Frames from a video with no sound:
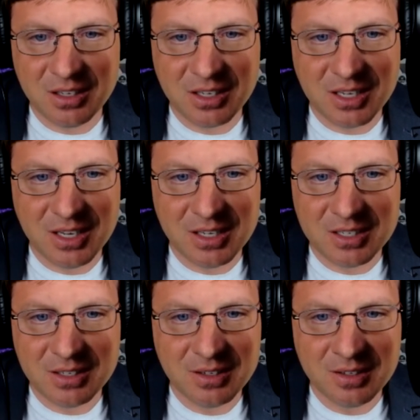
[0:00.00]
I
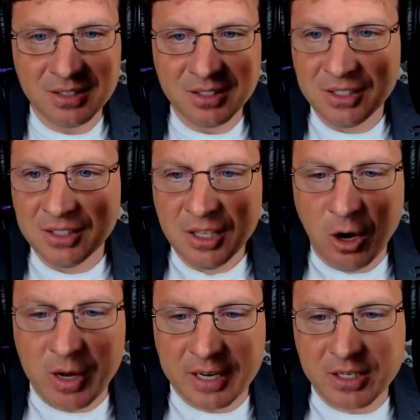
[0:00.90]
can't.
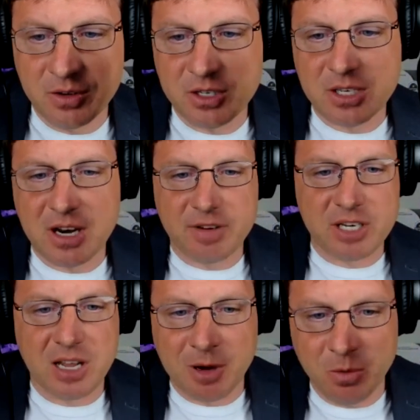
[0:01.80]
Okay, so you're just gonna have
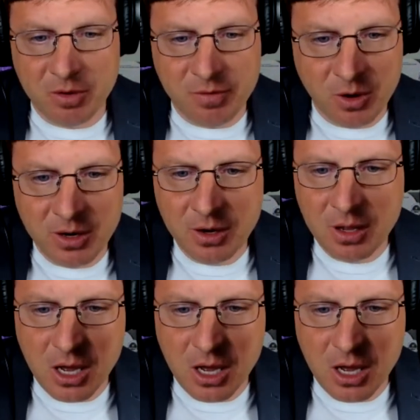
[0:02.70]
to take my word for it.